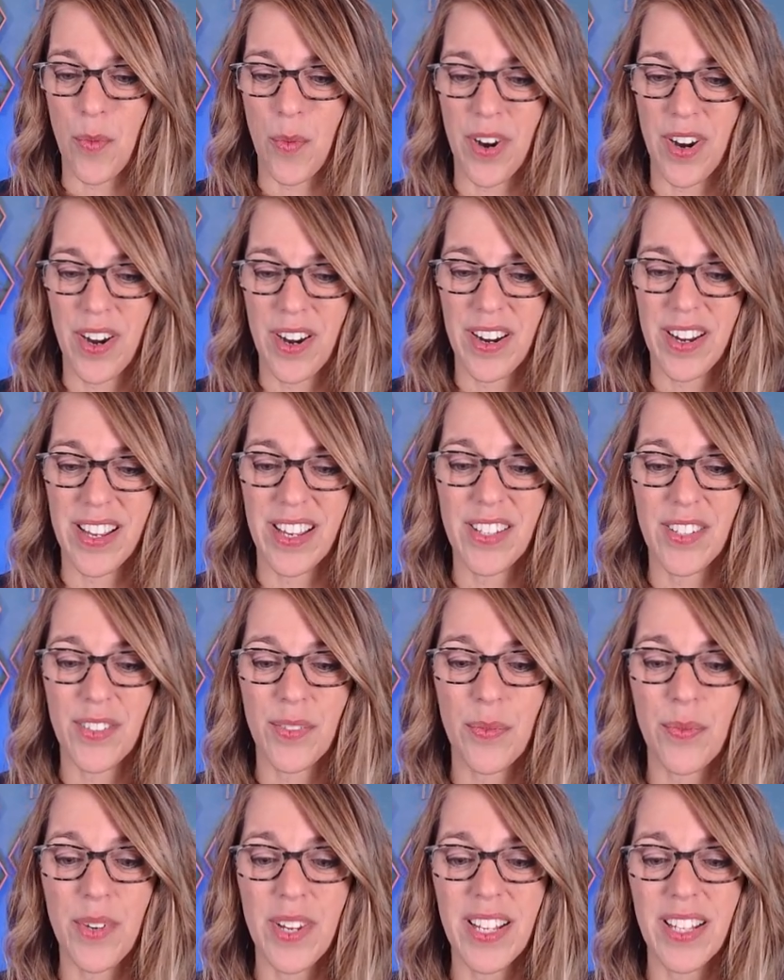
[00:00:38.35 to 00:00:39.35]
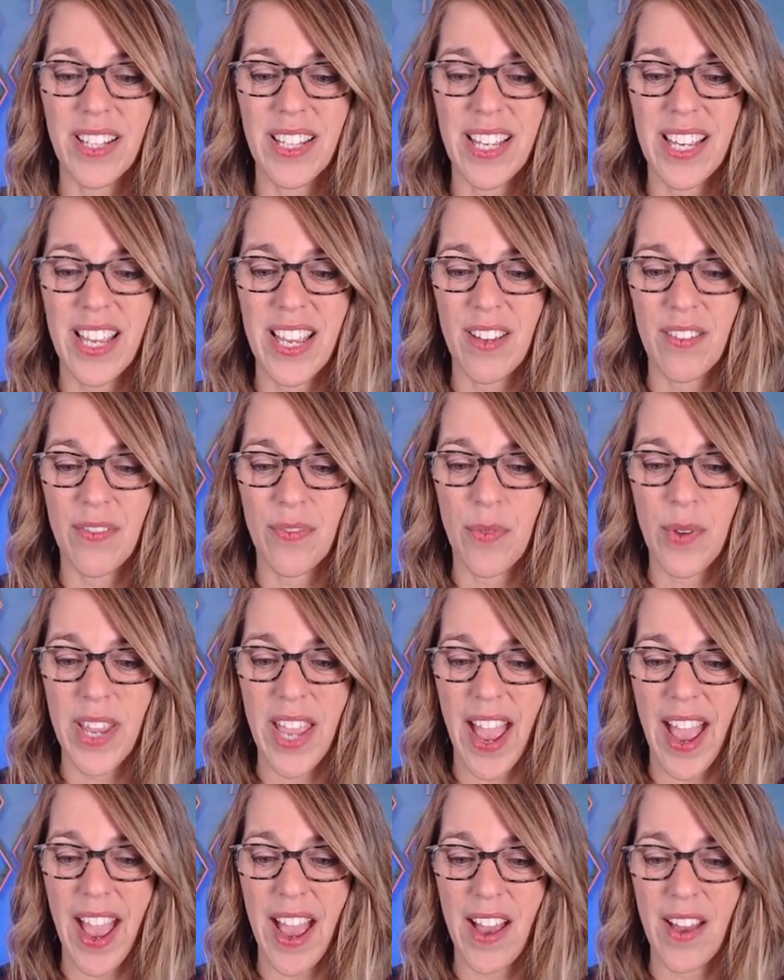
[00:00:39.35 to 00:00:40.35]
work is really if we
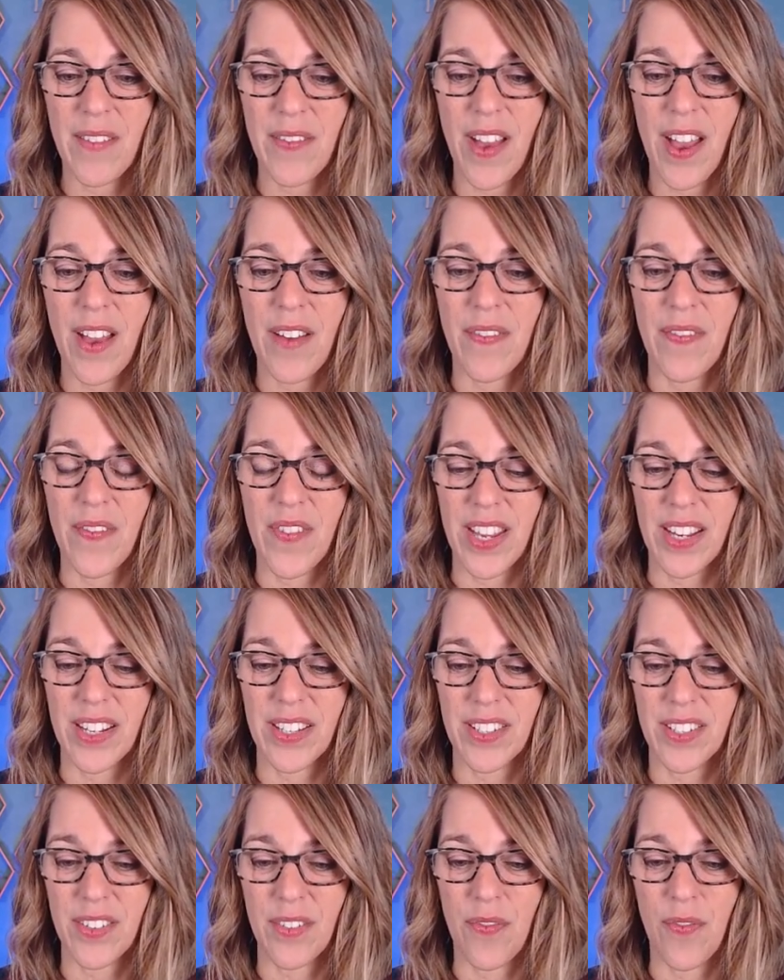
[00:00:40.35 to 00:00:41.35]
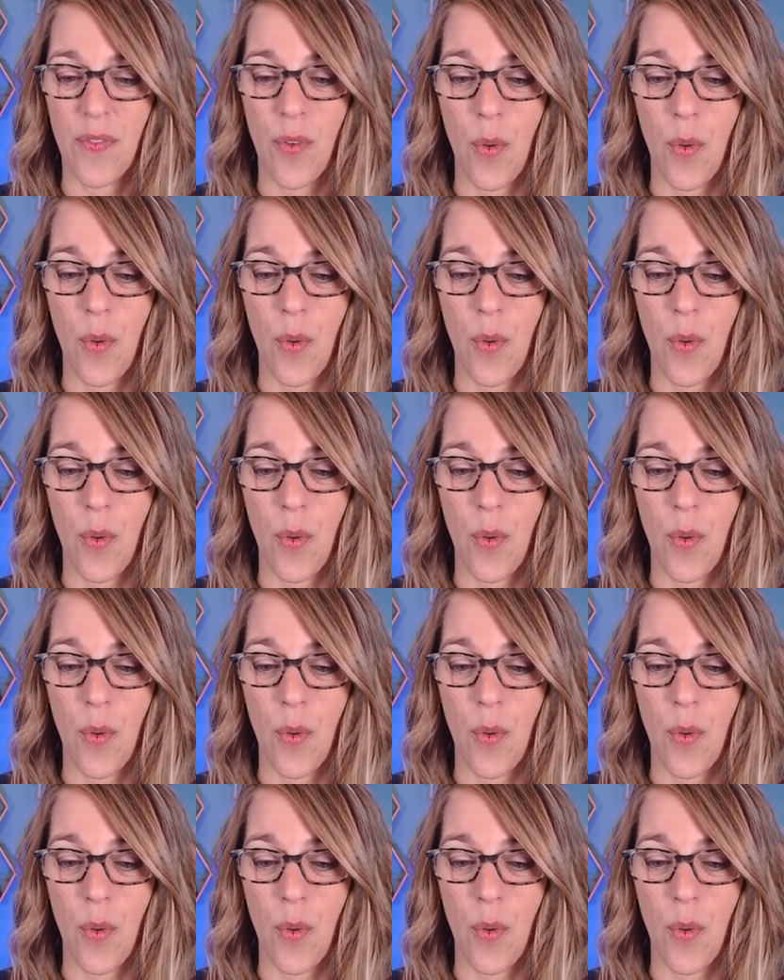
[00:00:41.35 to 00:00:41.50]
have a fixed